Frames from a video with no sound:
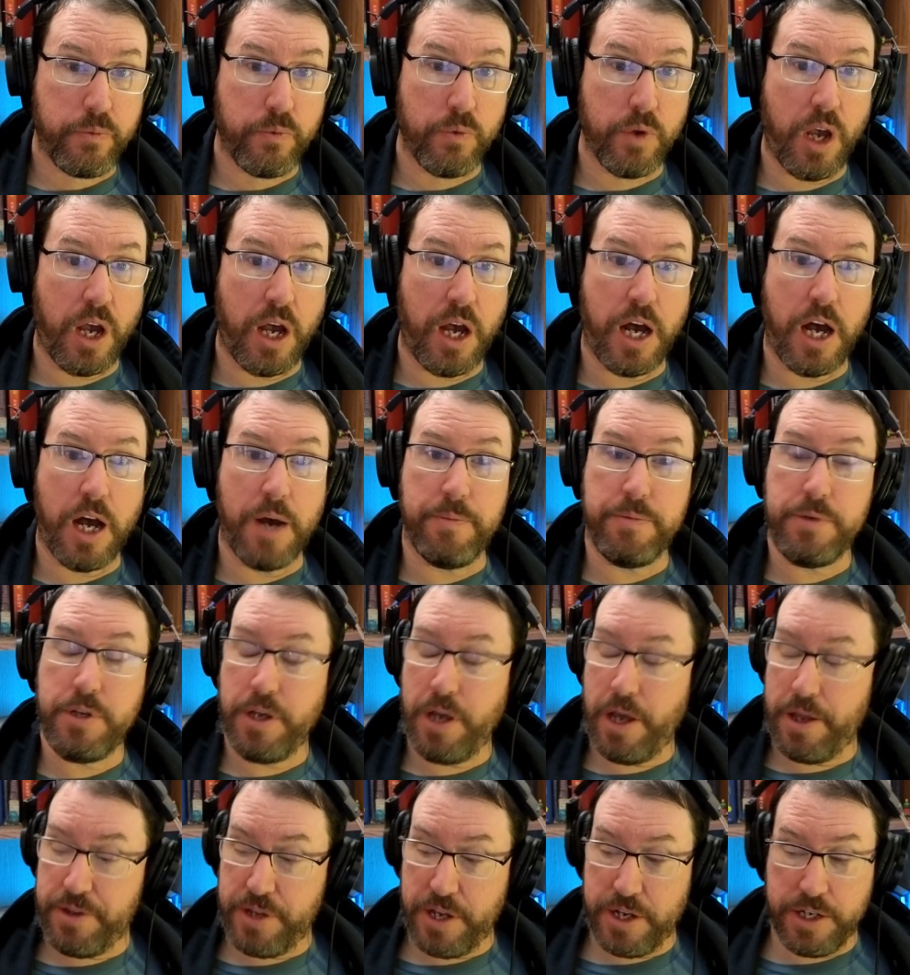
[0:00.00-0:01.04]

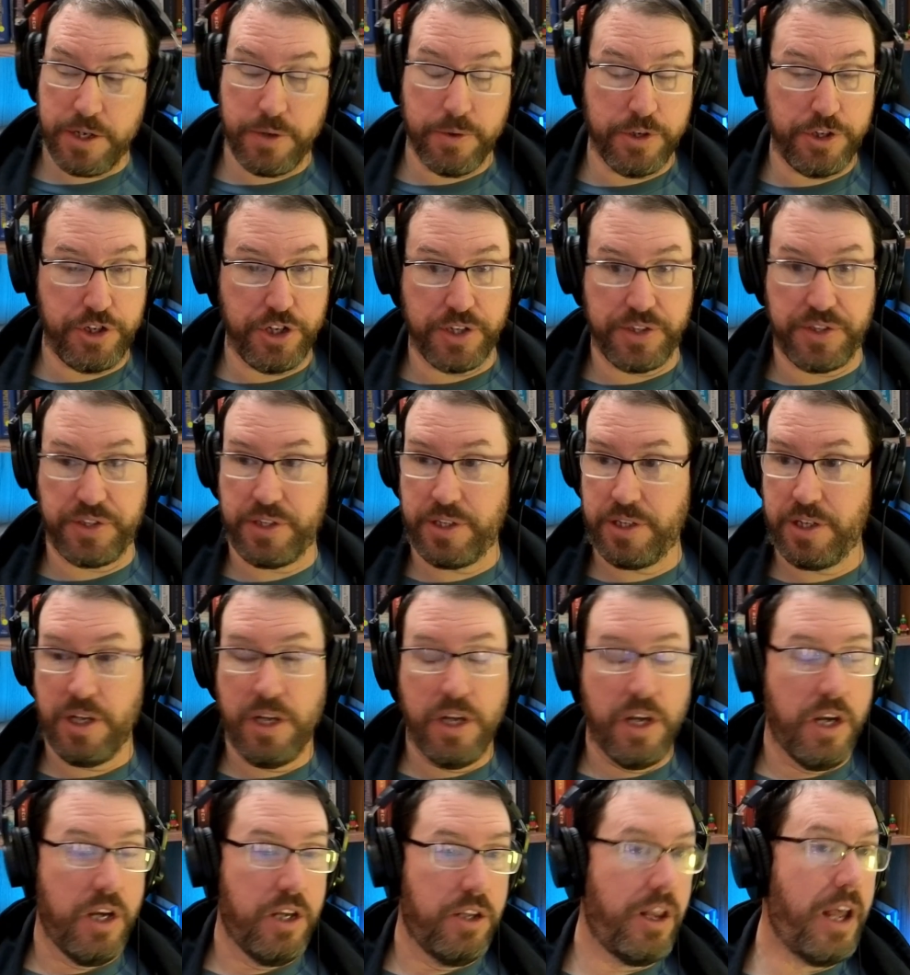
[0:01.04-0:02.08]
And then you would just,
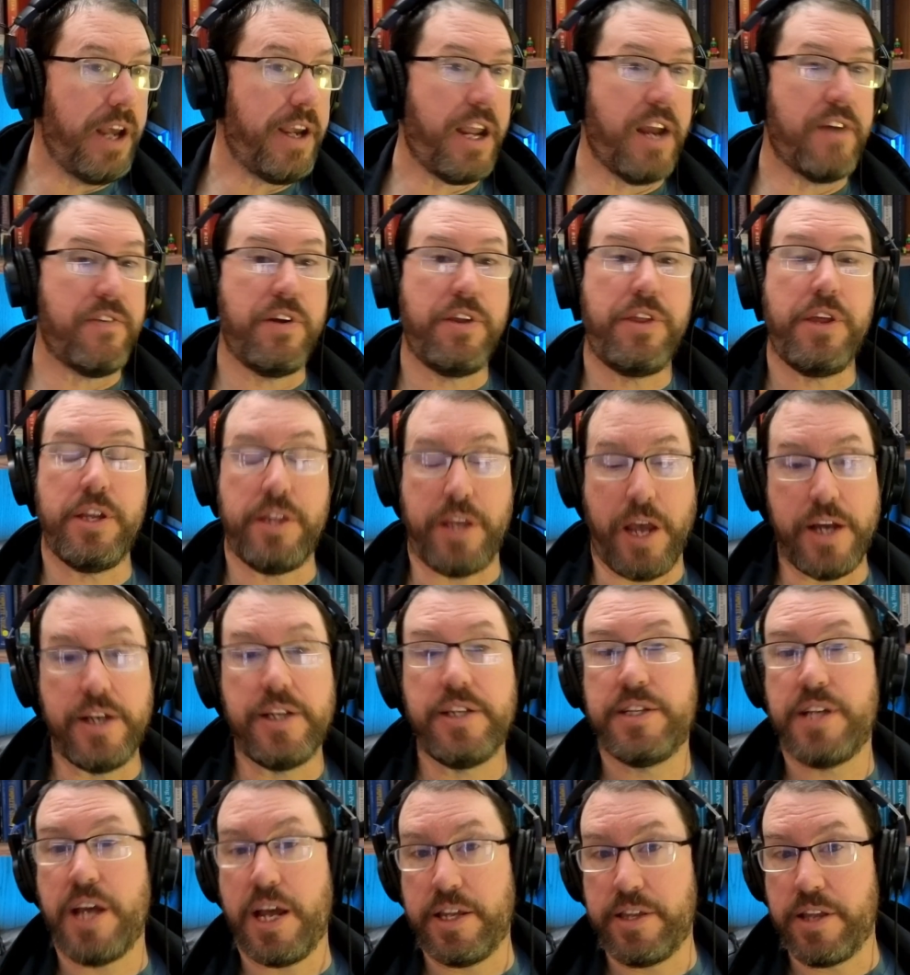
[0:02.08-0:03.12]
like everything, they
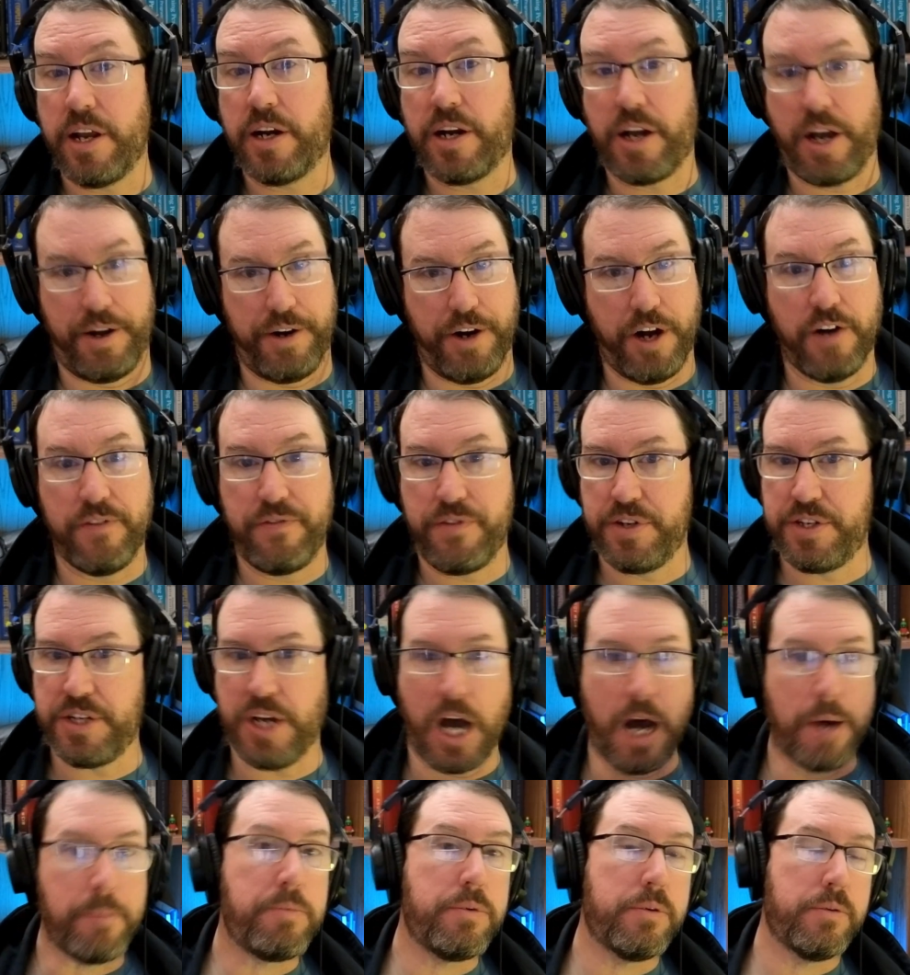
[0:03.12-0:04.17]
take their cut off the
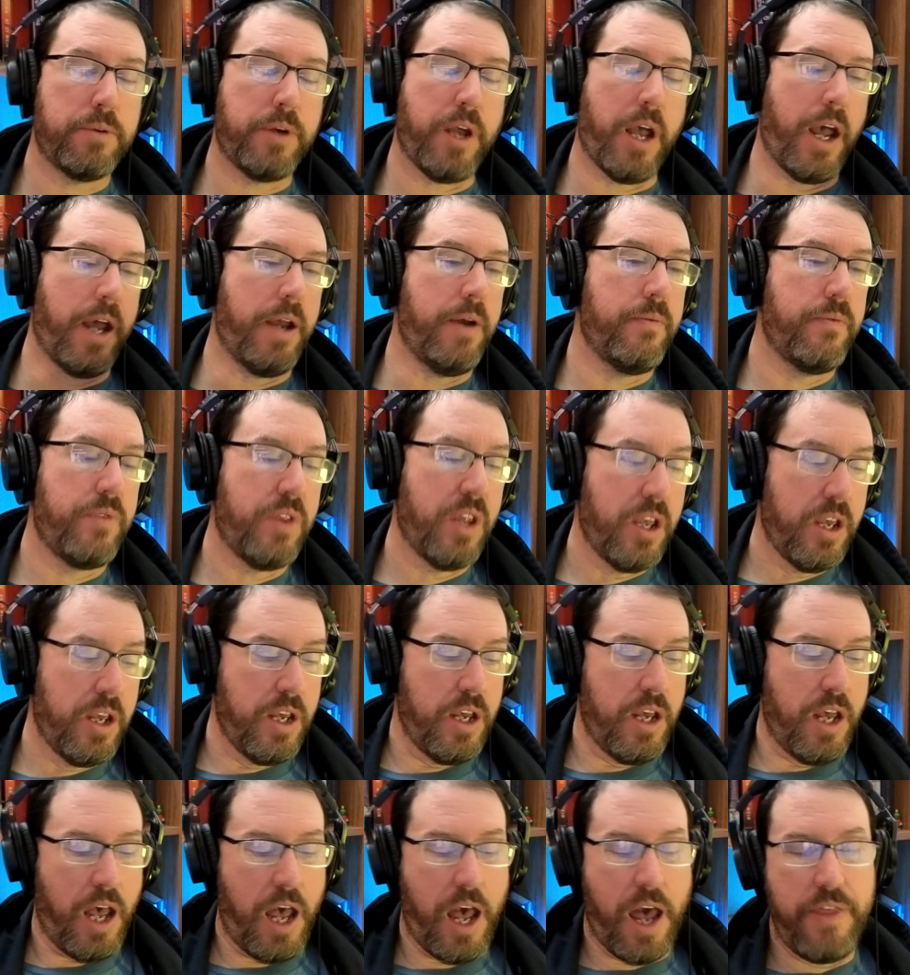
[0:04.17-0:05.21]
top, okay?
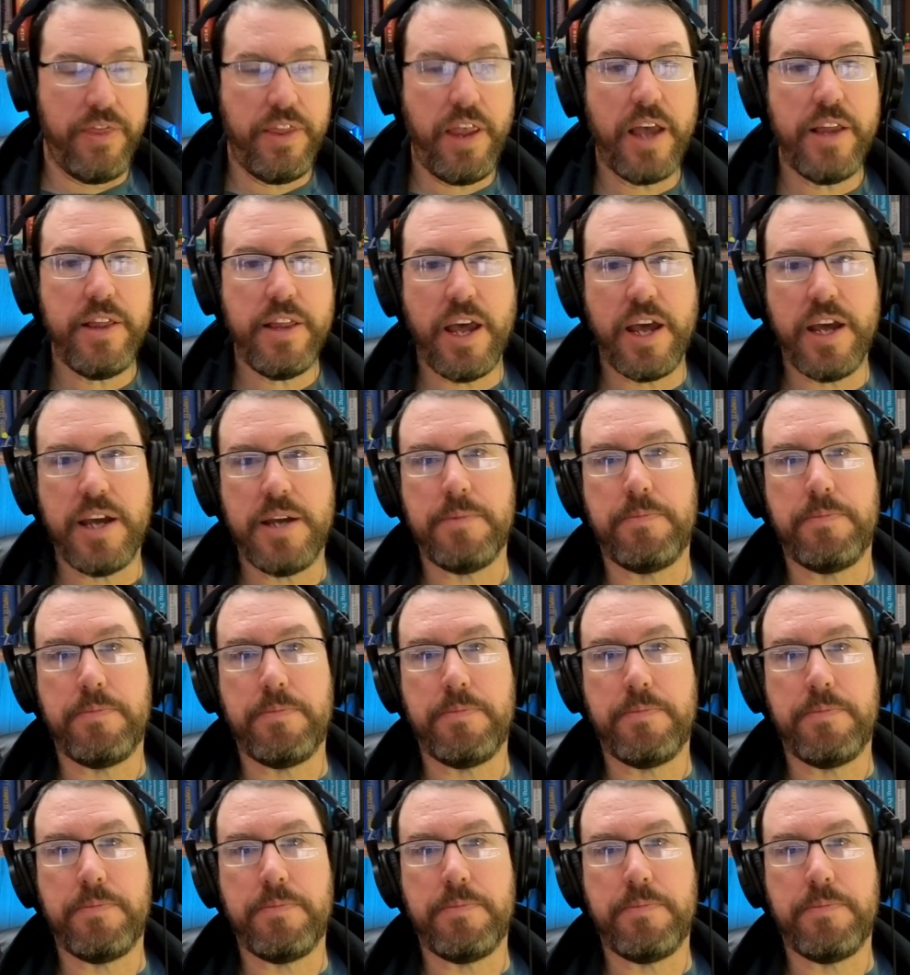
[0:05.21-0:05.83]
And then they